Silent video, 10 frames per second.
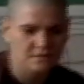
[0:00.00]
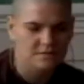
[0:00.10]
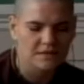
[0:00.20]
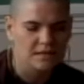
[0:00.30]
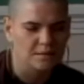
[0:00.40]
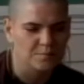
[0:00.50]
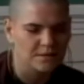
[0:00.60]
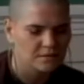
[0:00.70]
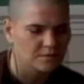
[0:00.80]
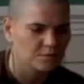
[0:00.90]
saying it
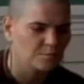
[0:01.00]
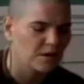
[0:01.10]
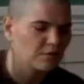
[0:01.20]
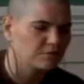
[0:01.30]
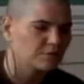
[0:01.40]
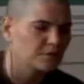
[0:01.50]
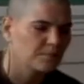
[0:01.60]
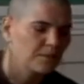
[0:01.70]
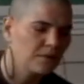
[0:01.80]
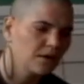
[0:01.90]
because it was powerful in
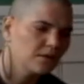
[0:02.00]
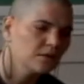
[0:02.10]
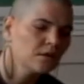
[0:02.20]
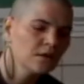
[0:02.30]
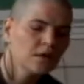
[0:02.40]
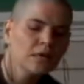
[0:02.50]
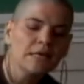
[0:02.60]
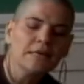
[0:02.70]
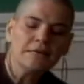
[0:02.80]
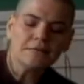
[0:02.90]

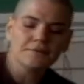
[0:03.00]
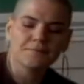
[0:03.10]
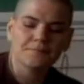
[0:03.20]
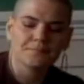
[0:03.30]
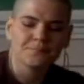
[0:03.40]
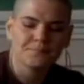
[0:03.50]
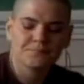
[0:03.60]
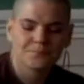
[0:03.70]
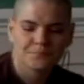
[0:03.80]
my mind.